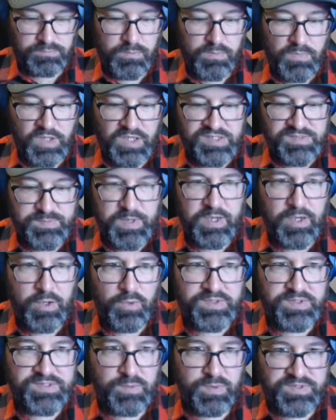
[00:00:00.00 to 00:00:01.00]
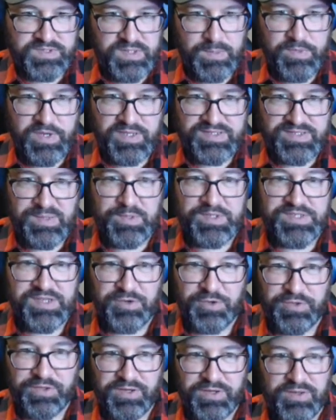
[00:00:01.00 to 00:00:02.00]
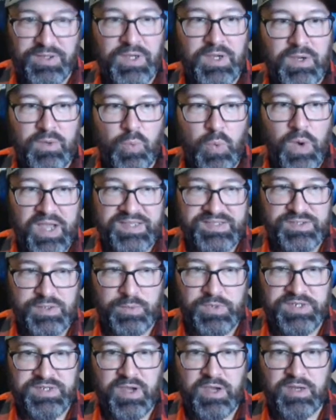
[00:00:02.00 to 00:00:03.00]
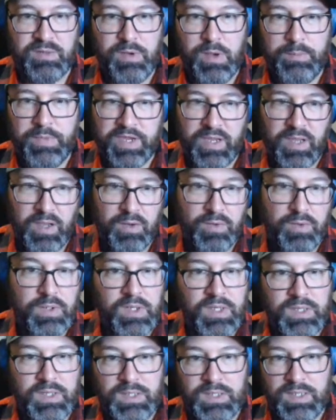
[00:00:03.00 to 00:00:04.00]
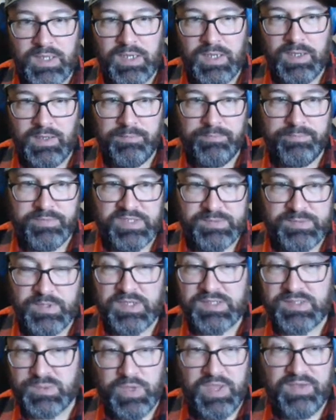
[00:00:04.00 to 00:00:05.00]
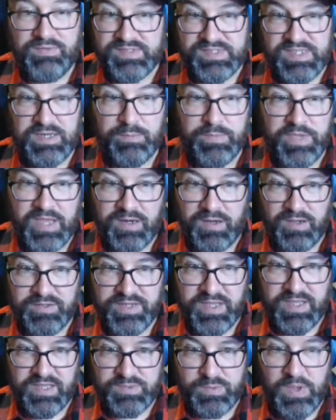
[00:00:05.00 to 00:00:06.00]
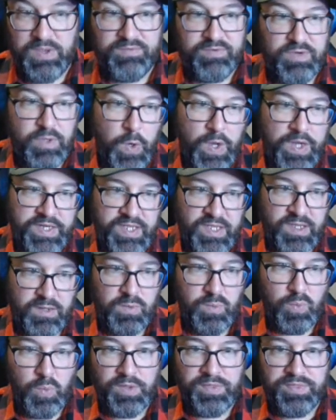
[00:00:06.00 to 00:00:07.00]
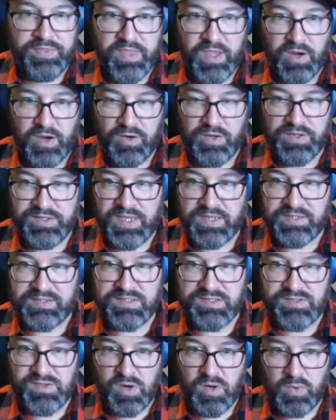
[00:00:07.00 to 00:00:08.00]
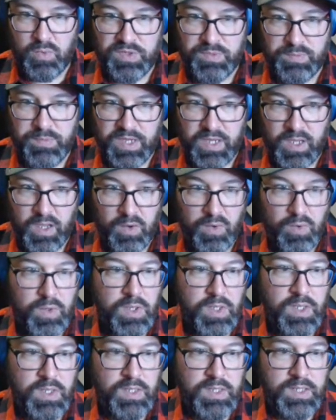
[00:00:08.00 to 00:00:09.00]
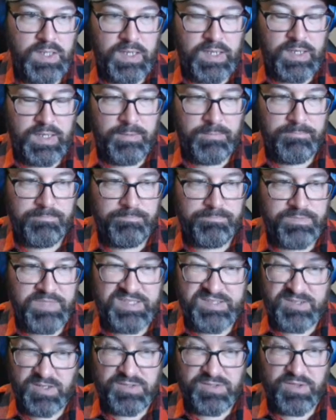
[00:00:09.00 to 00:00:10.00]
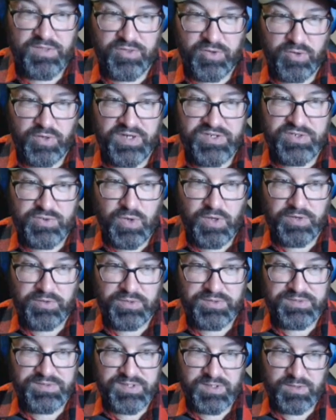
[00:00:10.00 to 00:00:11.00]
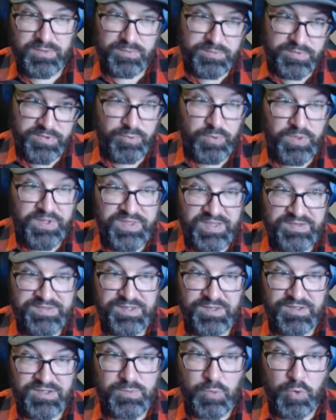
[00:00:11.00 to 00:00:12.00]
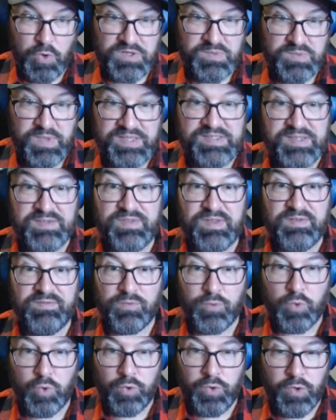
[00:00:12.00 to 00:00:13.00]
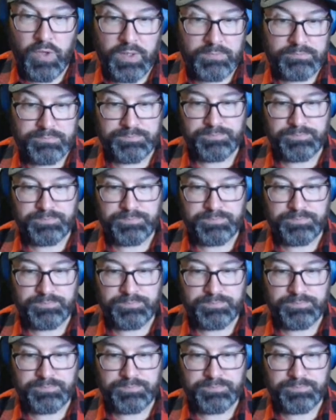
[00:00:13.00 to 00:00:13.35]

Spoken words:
Because Mingo is the one. Somebody said earlier, why is nobody talking about Mingo? It's because we haven't seen him yet on Dallas. We have no idea what their intentions are with Mingo. He's also 3,200, so $3,000 more expensive than Flournoy.